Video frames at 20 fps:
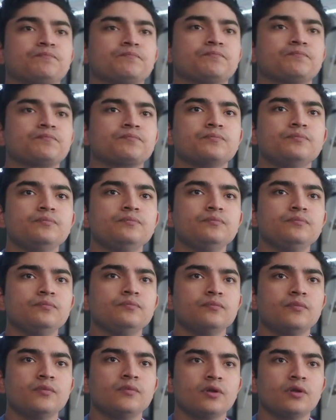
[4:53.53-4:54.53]

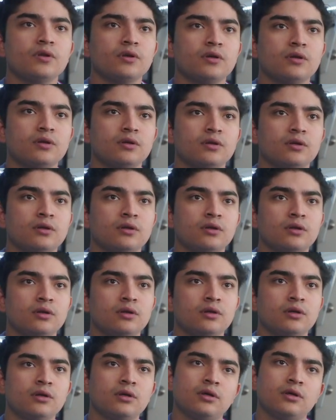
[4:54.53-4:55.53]

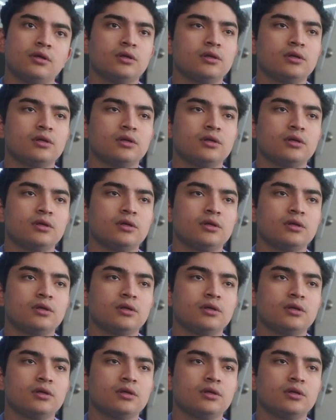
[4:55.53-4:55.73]
No one is speaking in this clip.